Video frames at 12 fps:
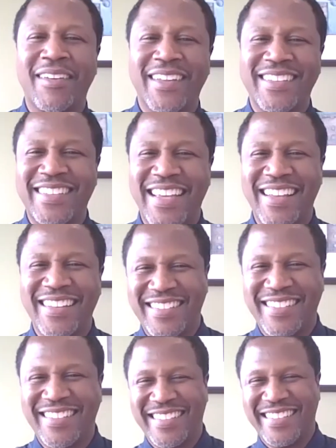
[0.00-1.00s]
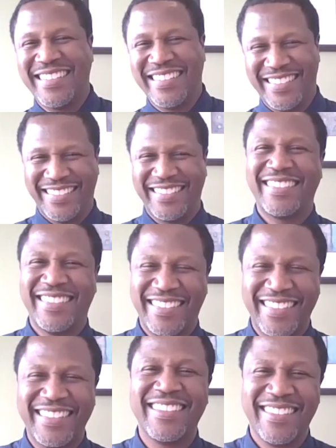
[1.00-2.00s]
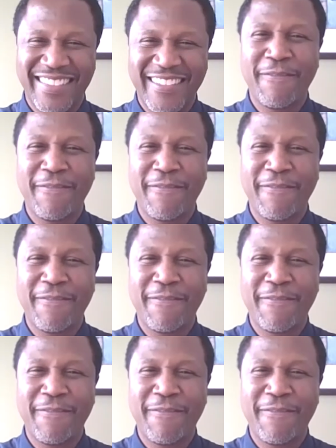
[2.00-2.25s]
it's, Allegis Group, as you